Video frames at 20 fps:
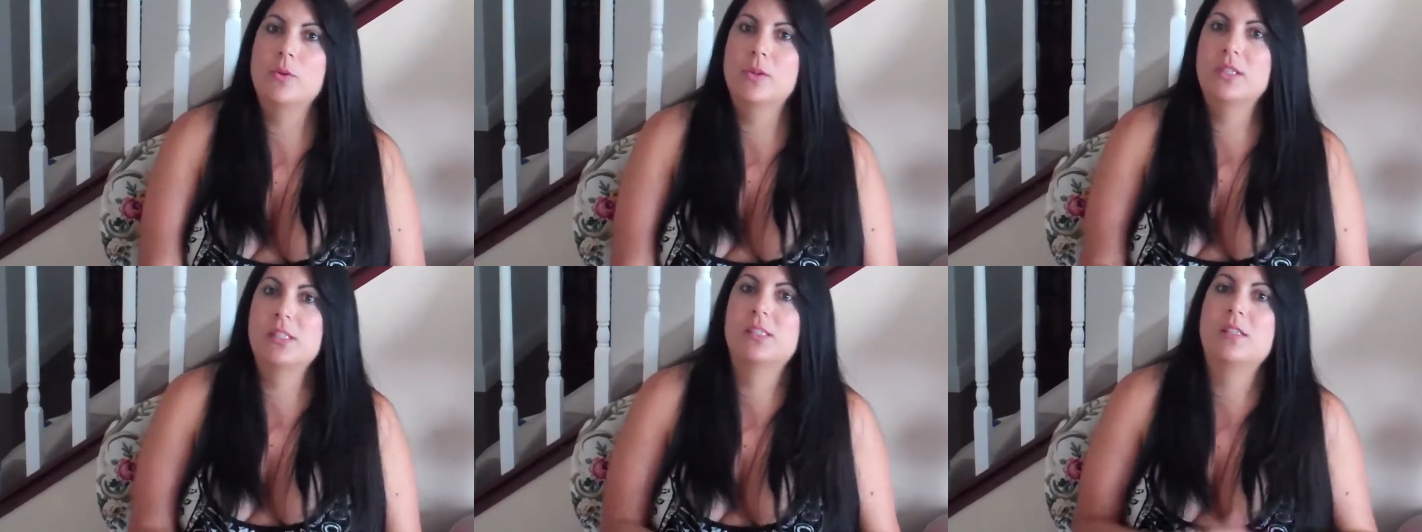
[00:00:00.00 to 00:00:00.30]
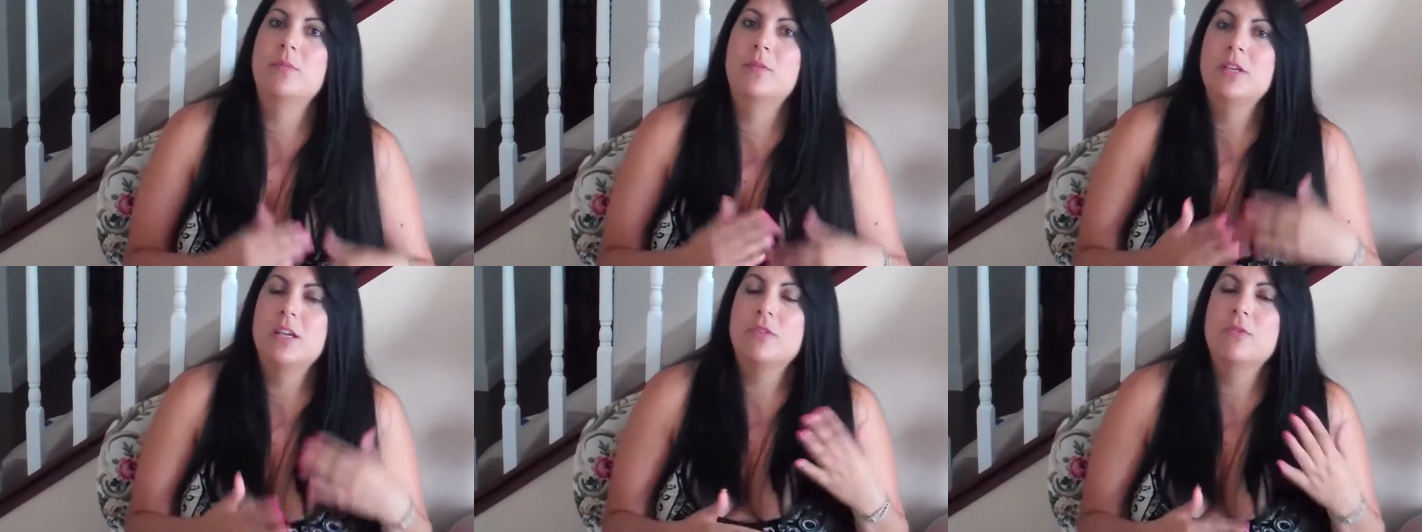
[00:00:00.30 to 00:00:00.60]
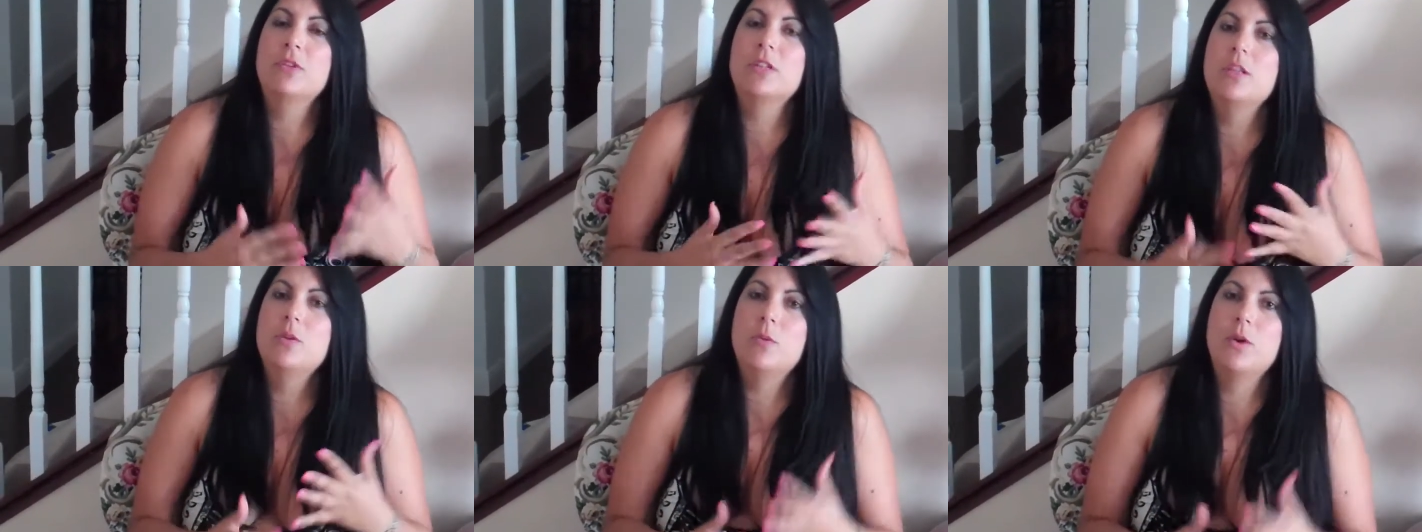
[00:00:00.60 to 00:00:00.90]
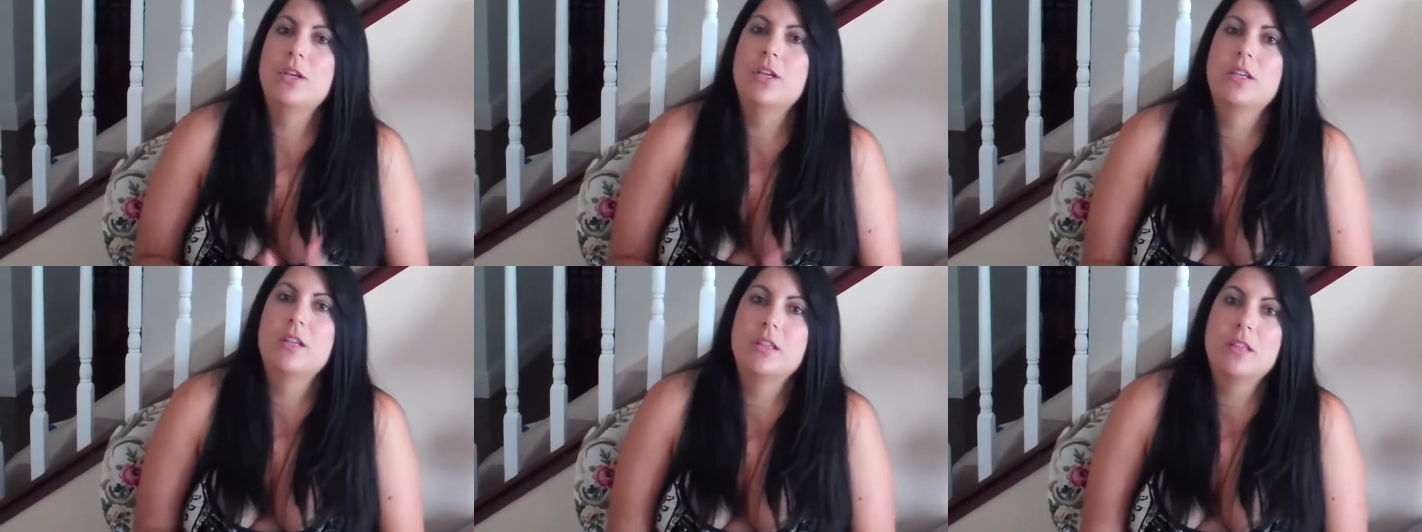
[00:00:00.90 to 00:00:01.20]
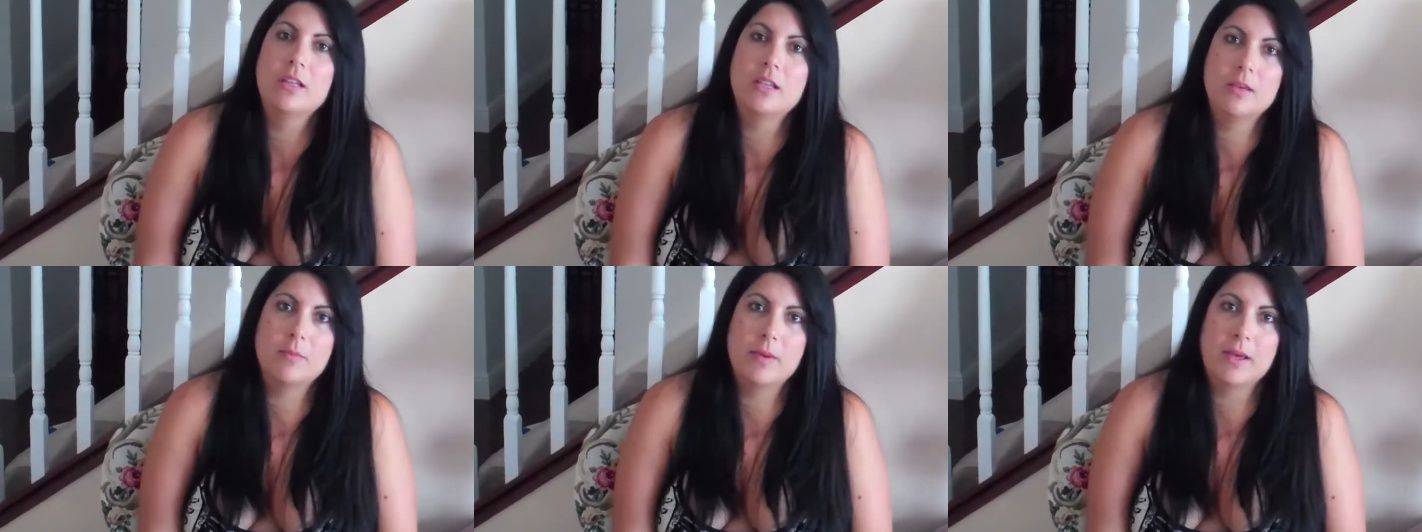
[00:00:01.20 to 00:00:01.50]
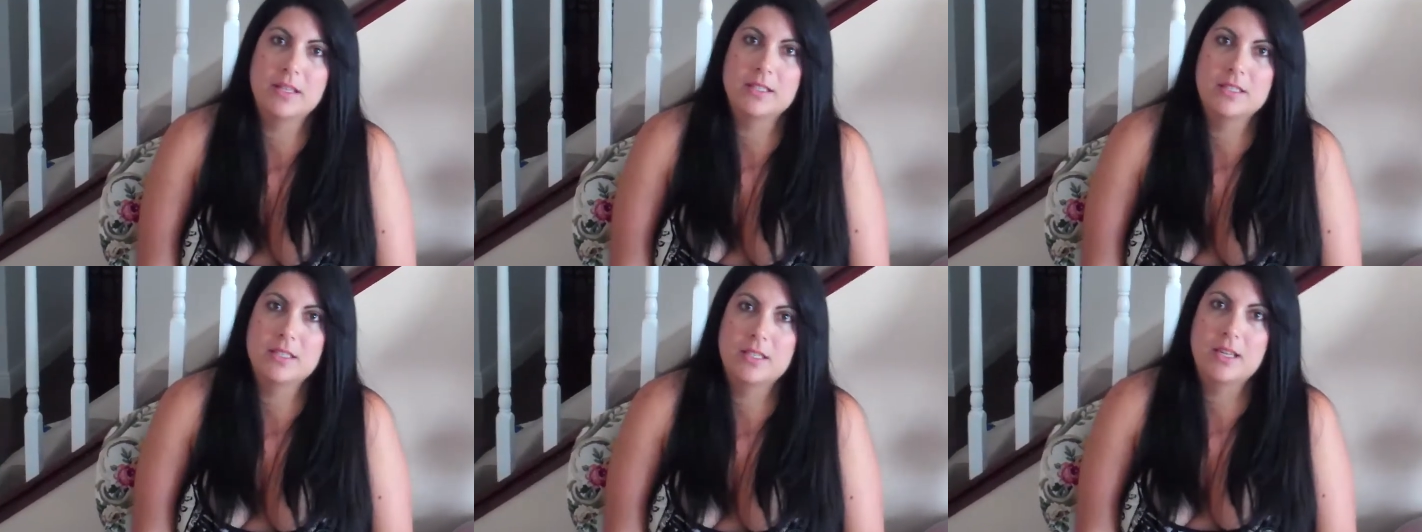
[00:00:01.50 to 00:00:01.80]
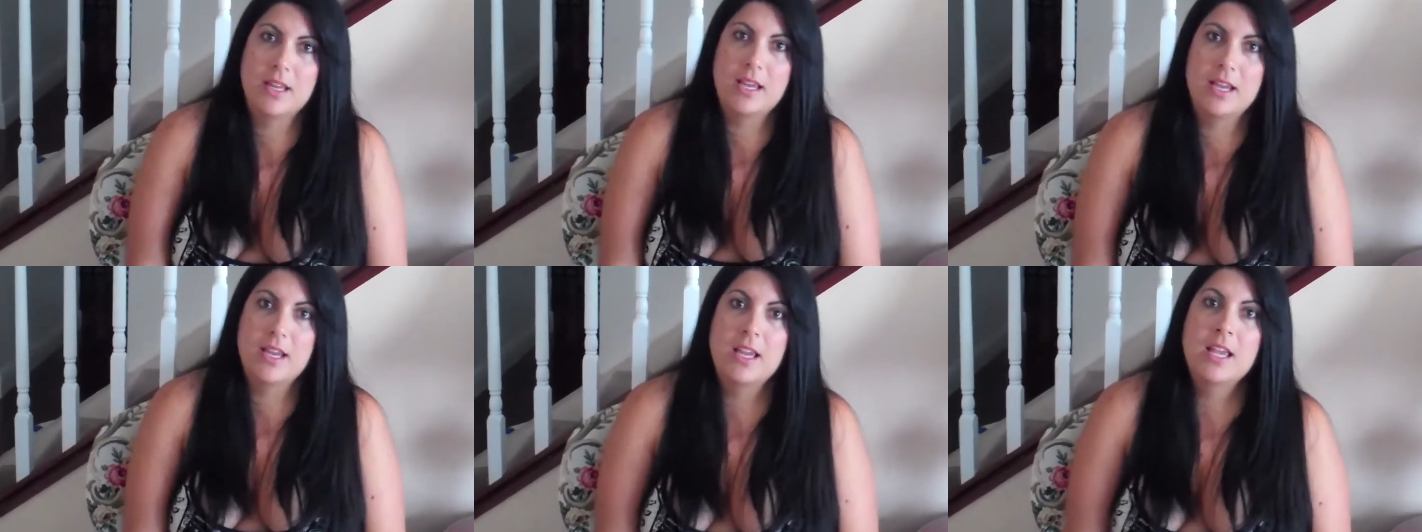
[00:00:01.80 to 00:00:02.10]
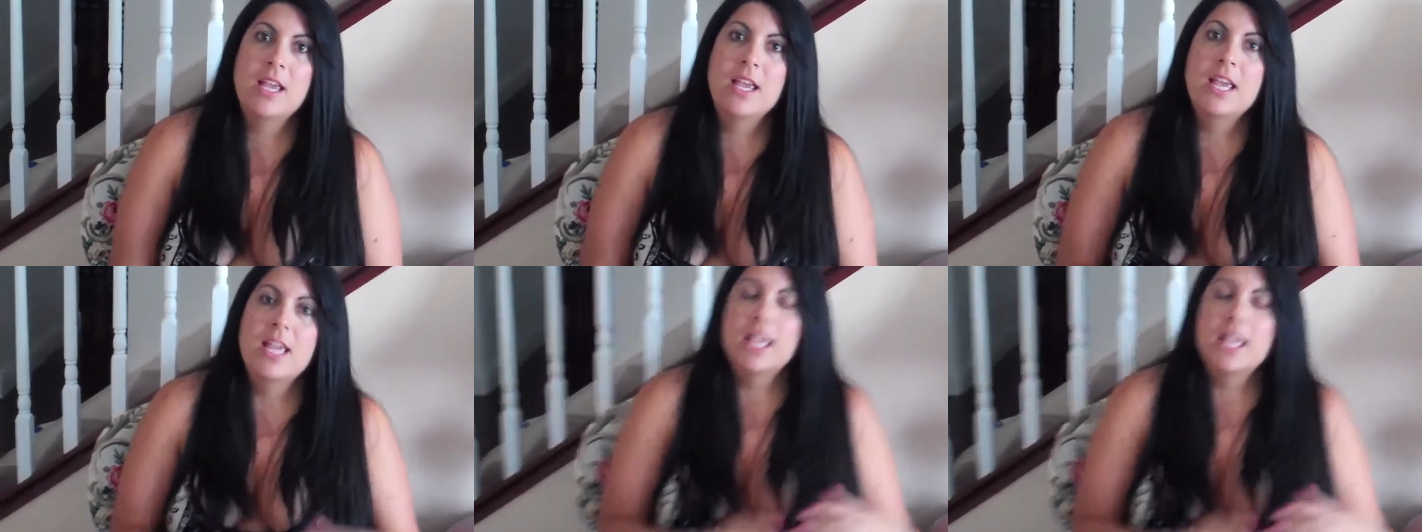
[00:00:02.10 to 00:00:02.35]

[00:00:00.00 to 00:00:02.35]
And that's something I really want you to think about today.